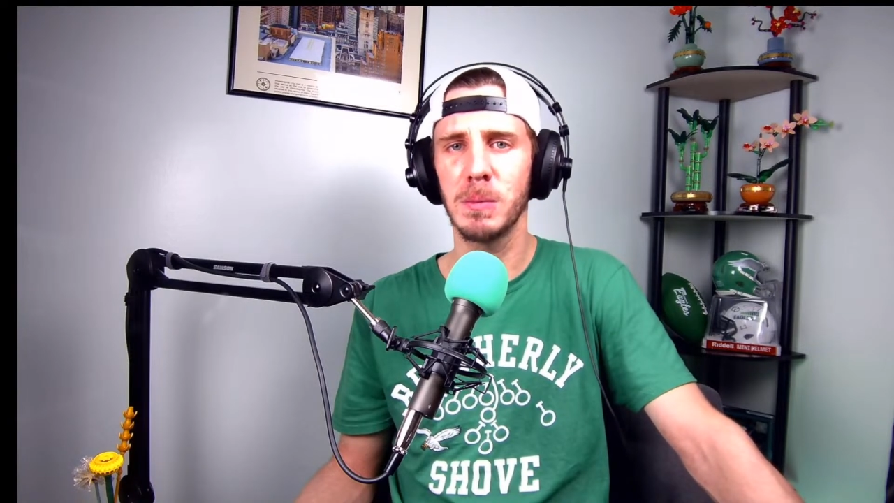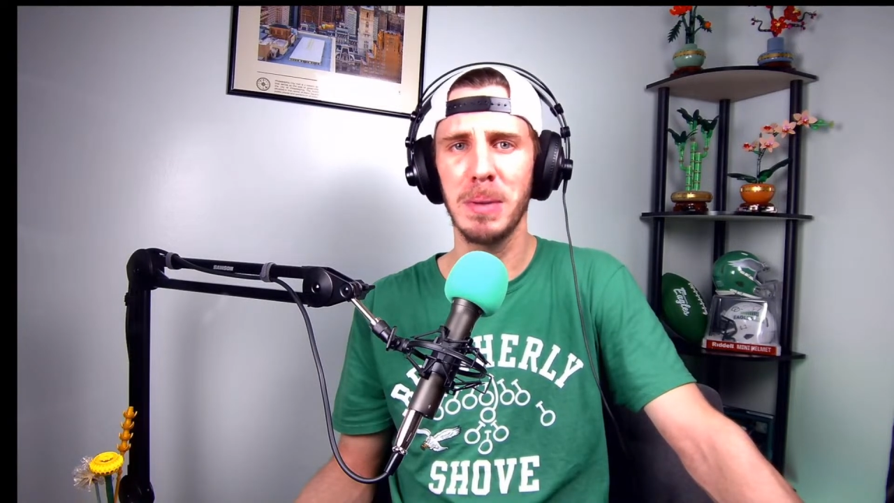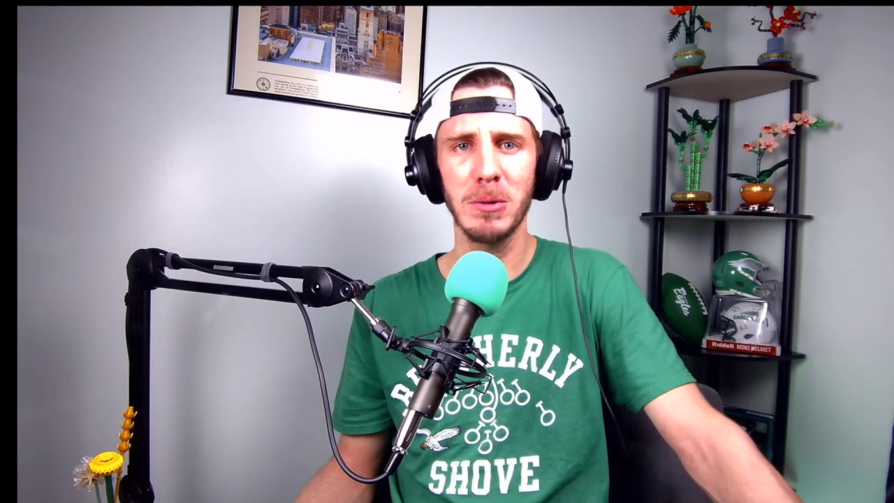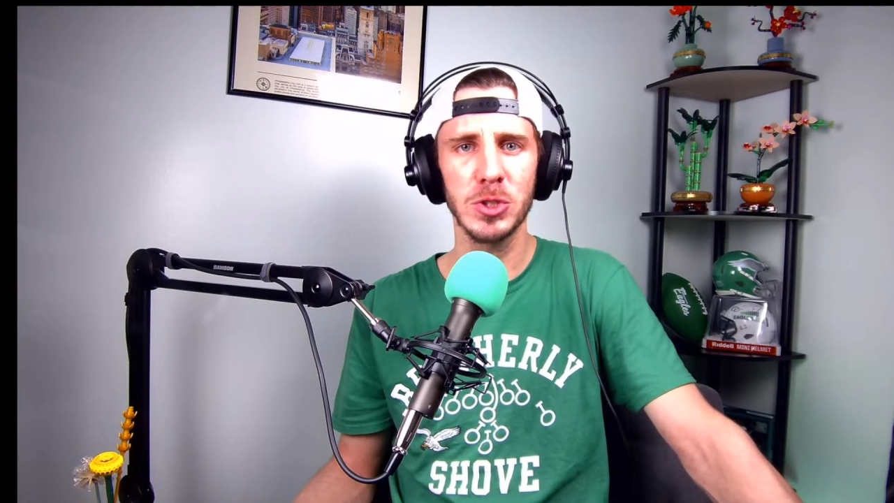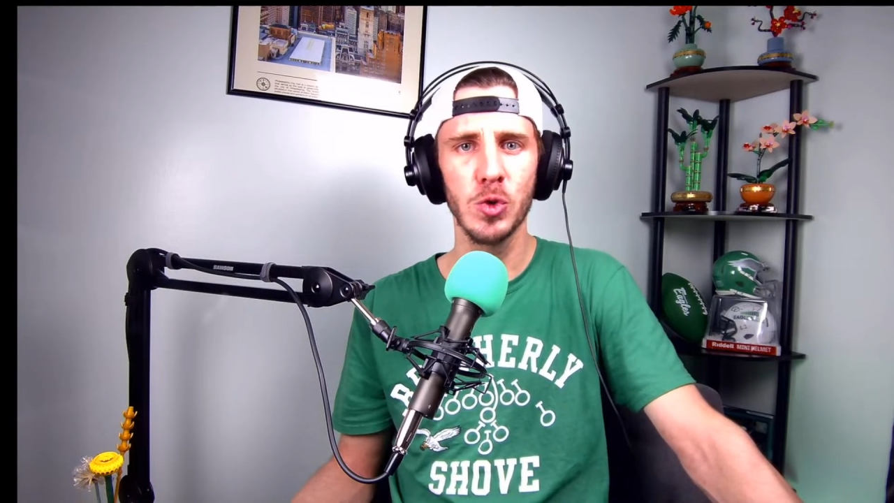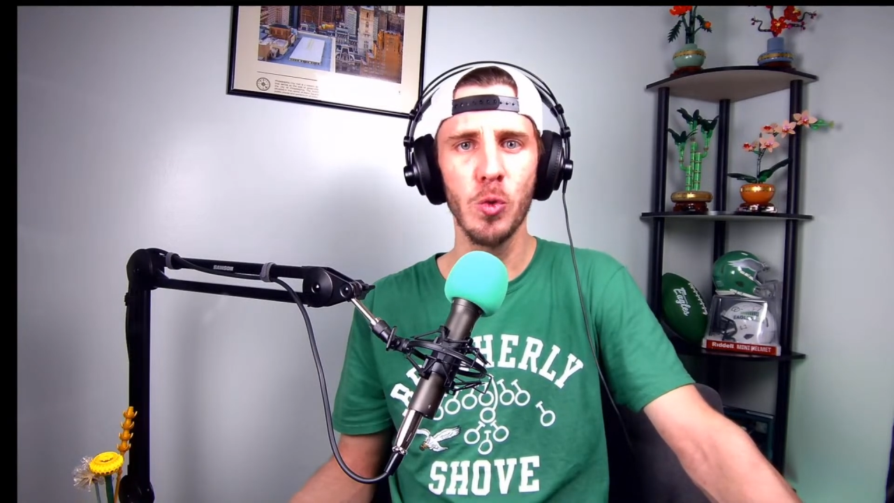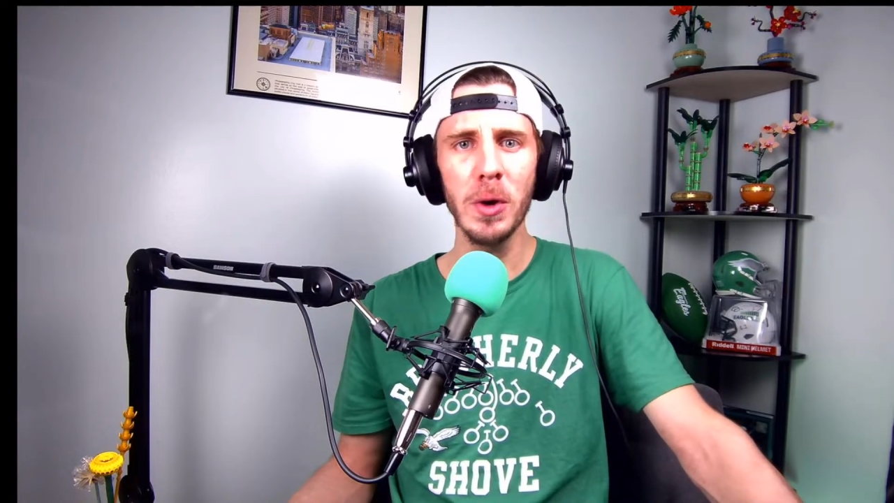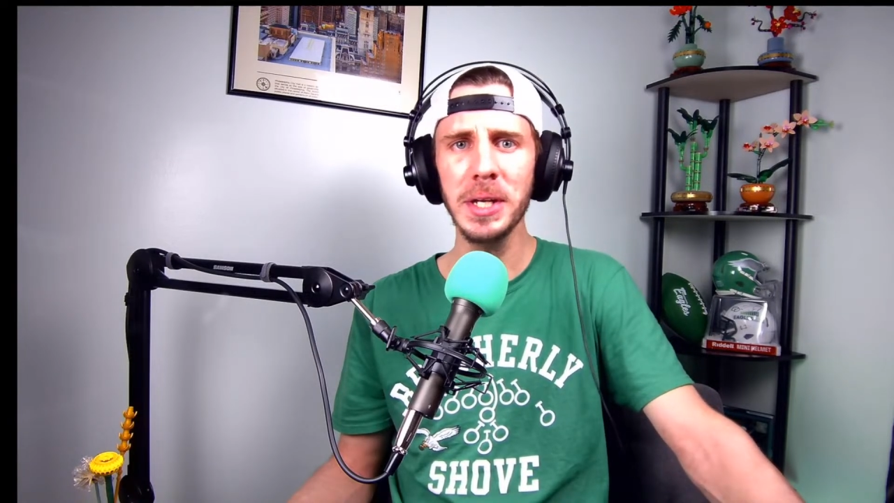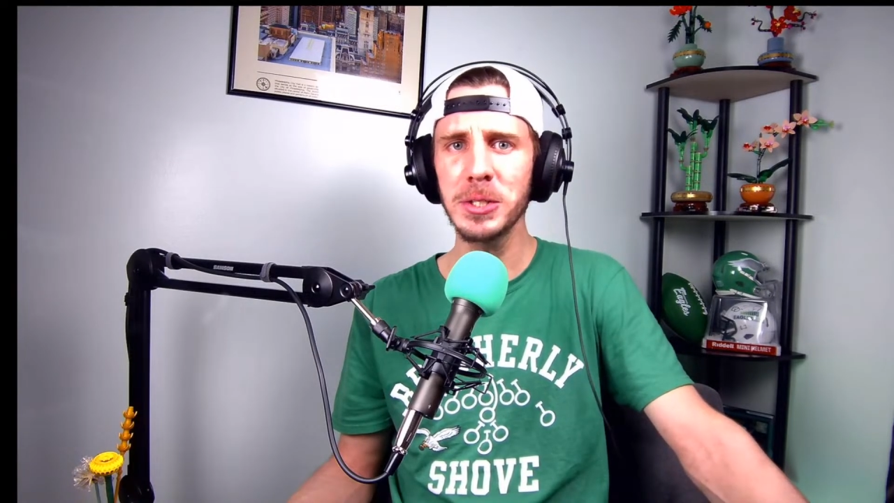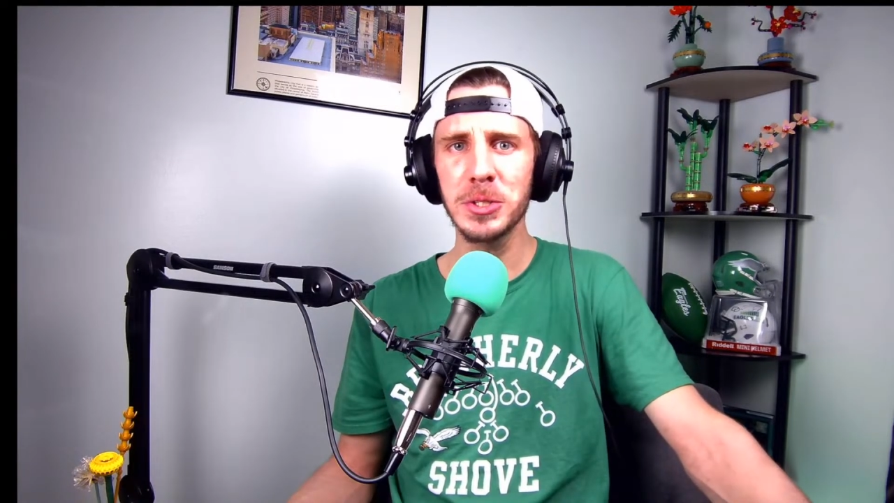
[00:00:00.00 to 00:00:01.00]
about
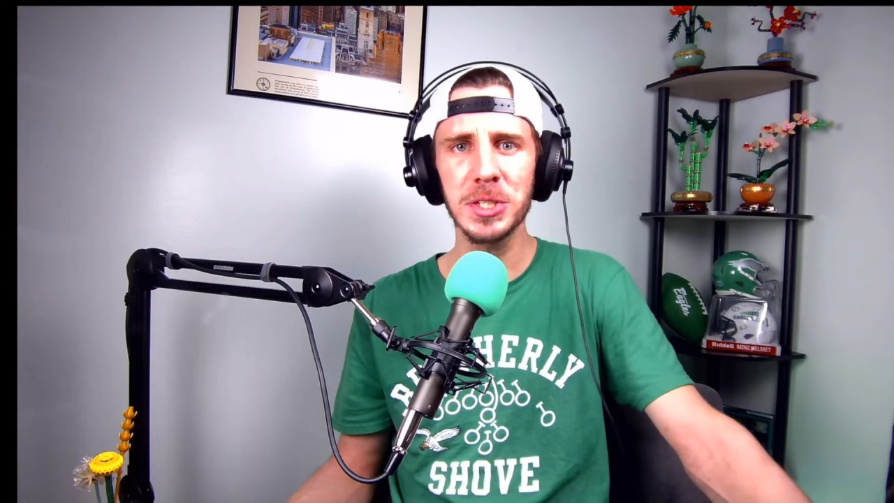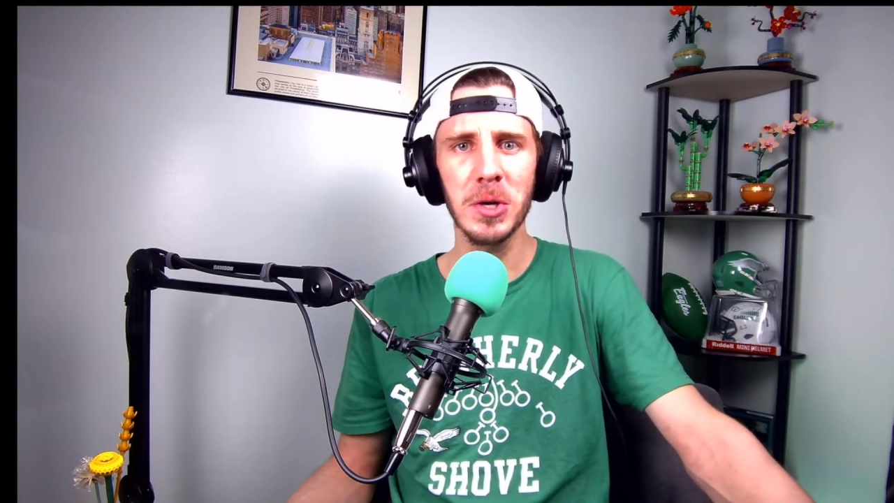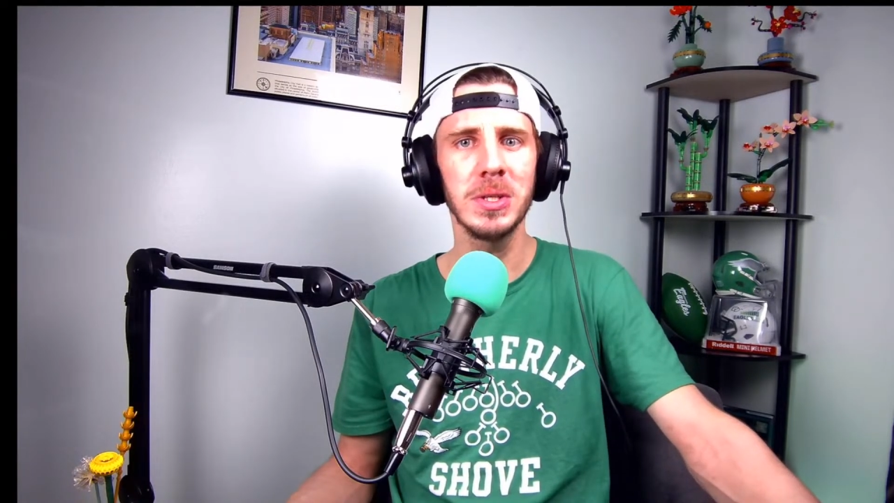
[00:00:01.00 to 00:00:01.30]
20 or so